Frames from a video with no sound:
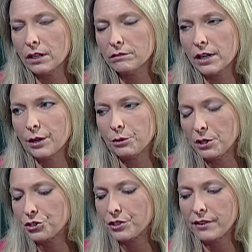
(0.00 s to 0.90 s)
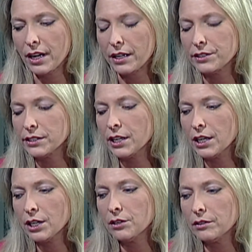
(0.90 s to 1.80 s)
I would mention that
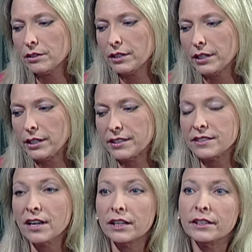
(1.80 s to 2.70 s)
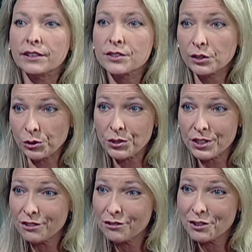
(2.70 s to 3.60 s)
it's not an
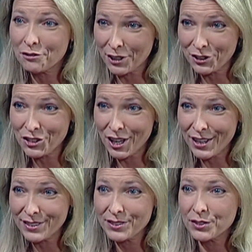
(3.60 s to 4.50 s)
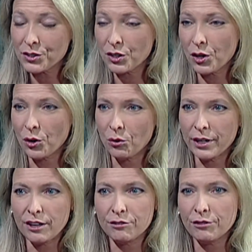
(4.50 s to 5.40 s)
exclusive franchise. So
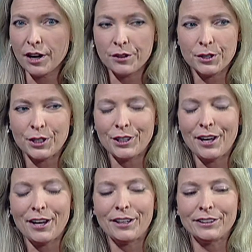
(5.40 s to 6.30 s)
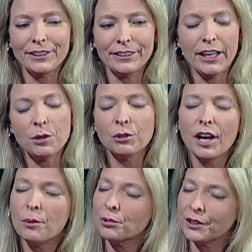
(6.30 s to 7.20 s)
if other uh, cable
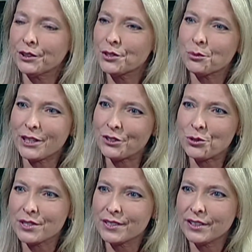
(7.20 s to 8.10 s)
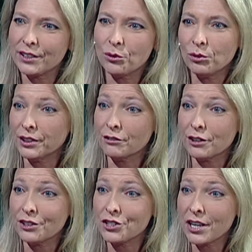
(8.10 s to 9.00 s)
operators were interested in holding
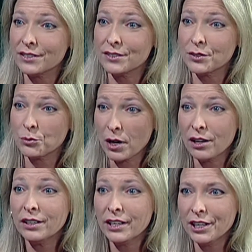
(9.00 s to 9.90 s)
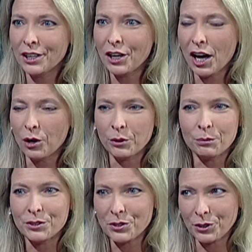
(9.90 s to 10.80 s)
franchises as well, uh, we
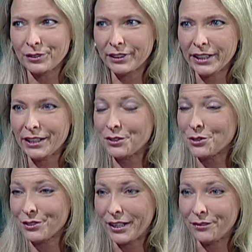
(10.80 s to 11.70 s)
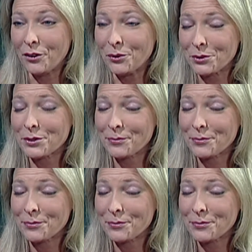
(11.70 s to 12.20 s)
would certainly entertain those.